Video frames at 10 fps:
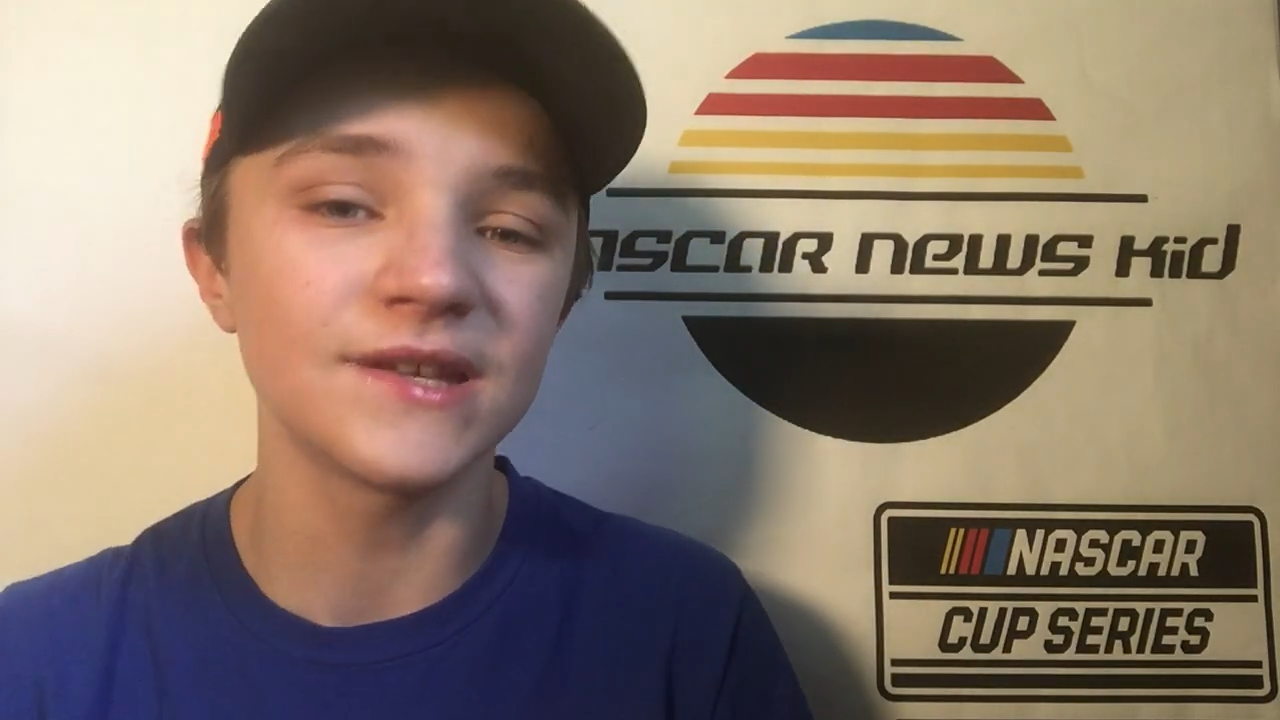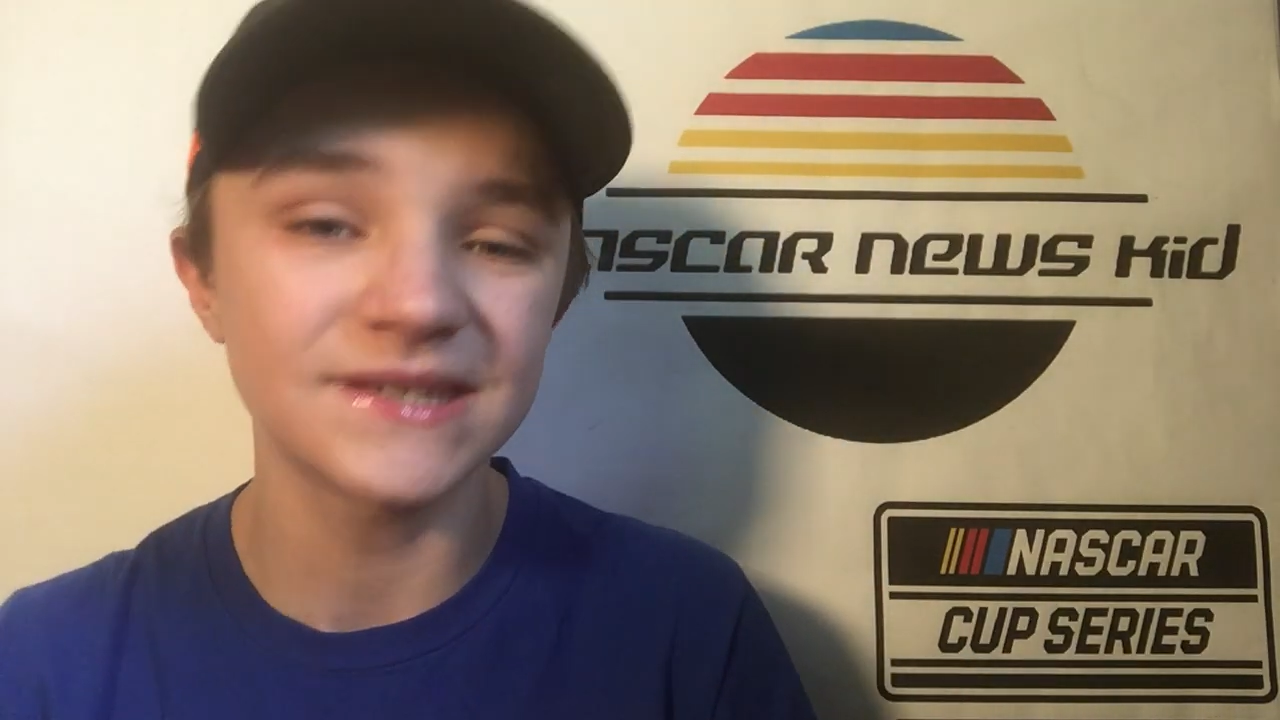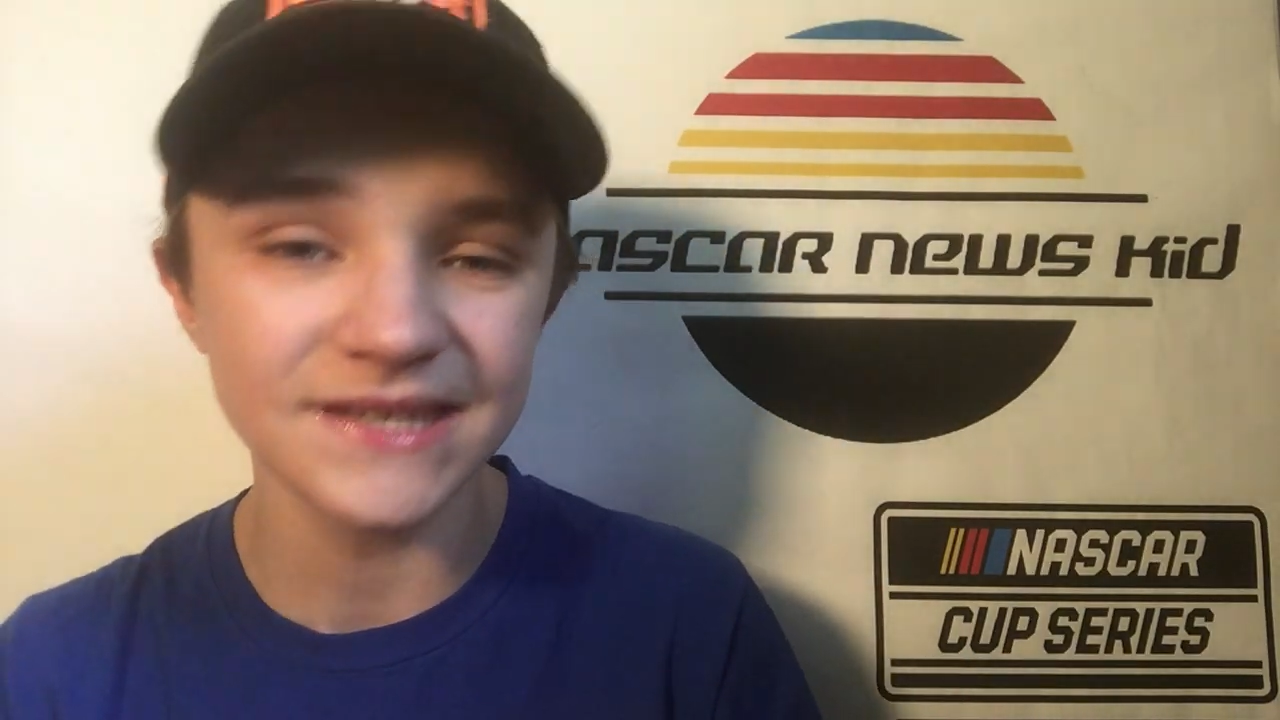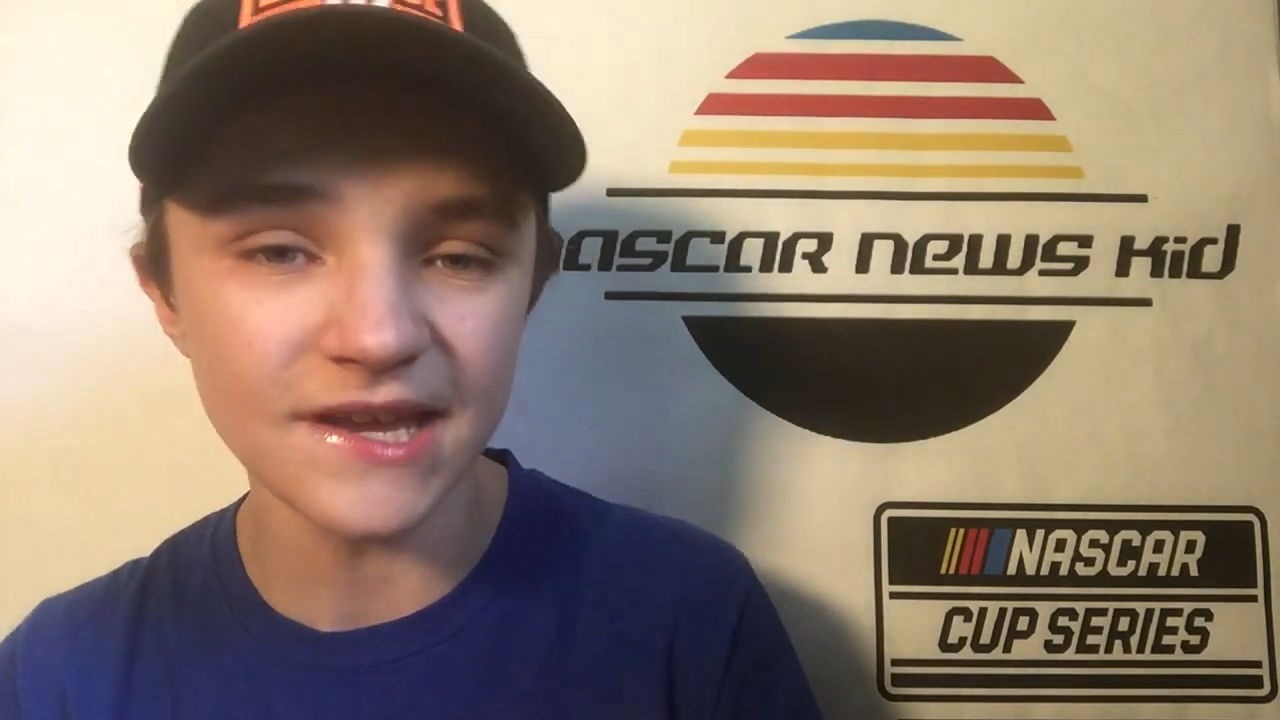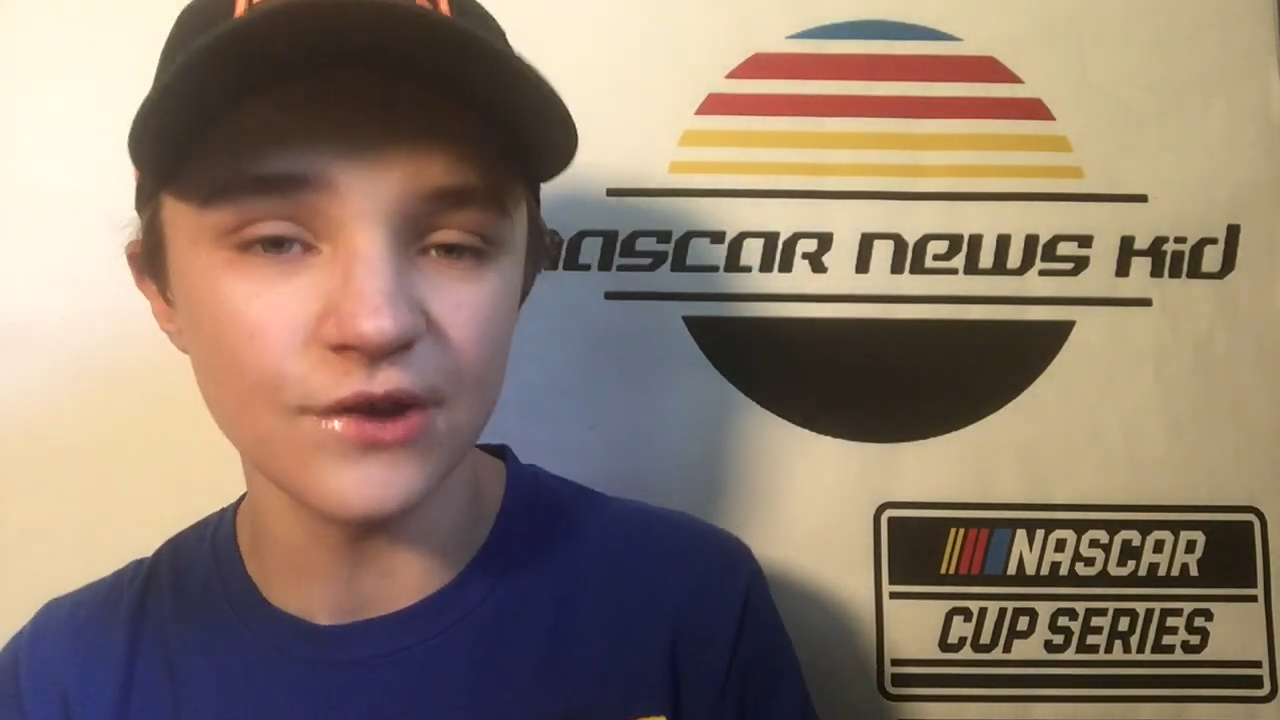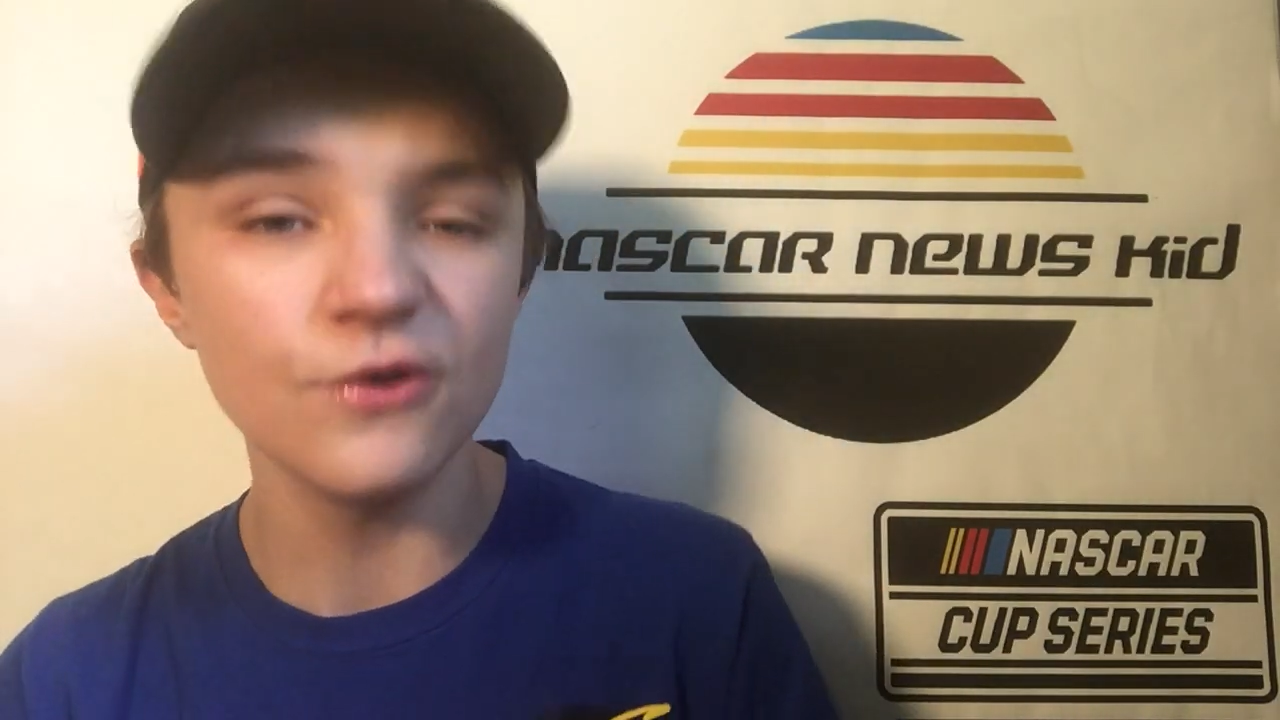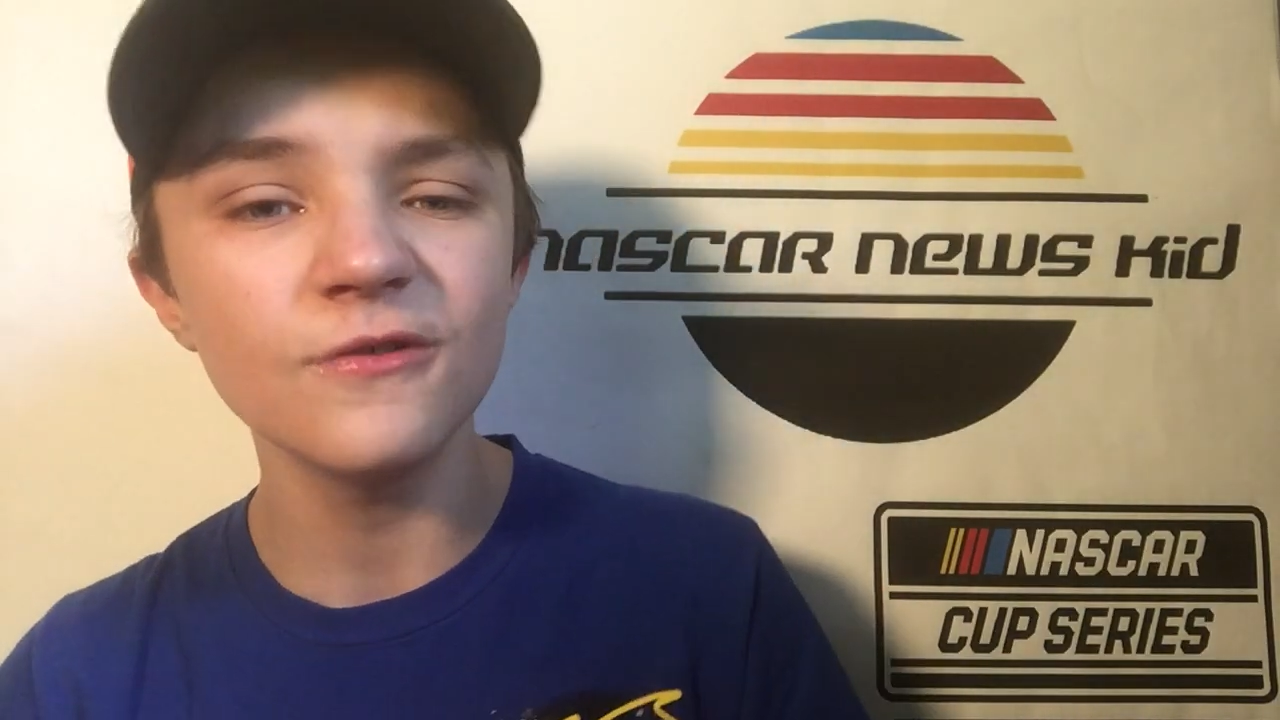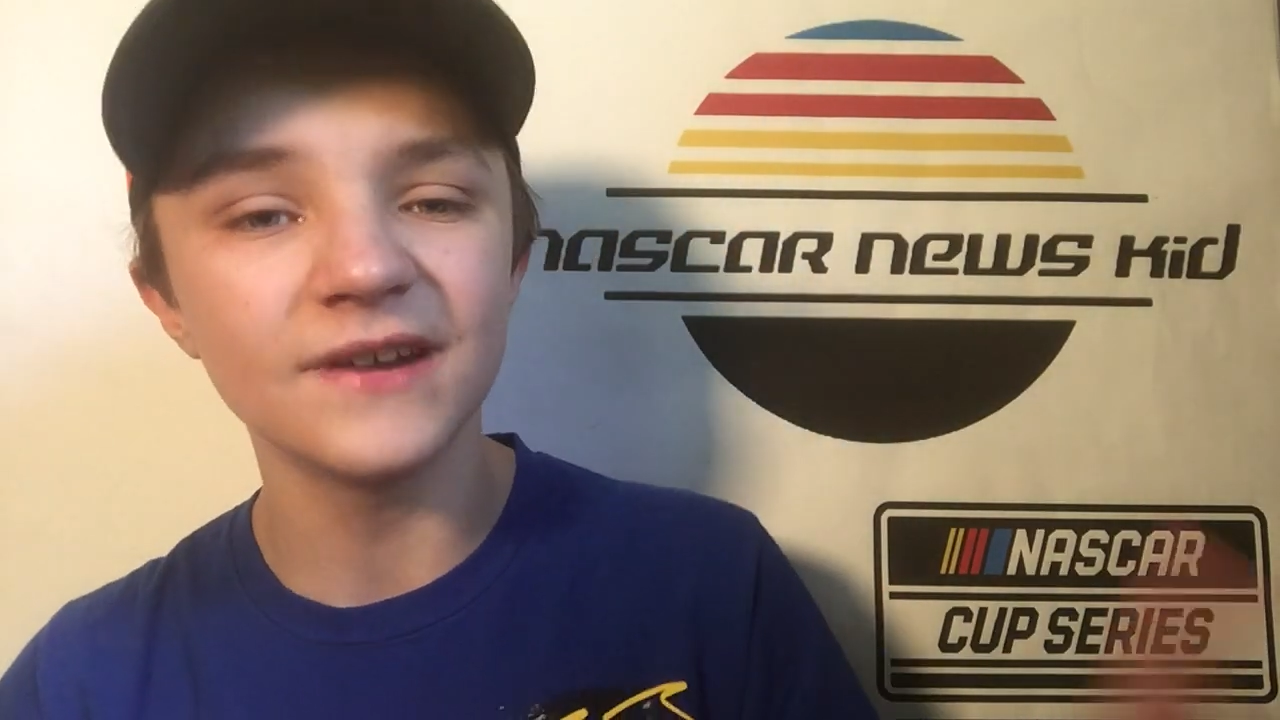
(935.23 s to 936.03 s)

see you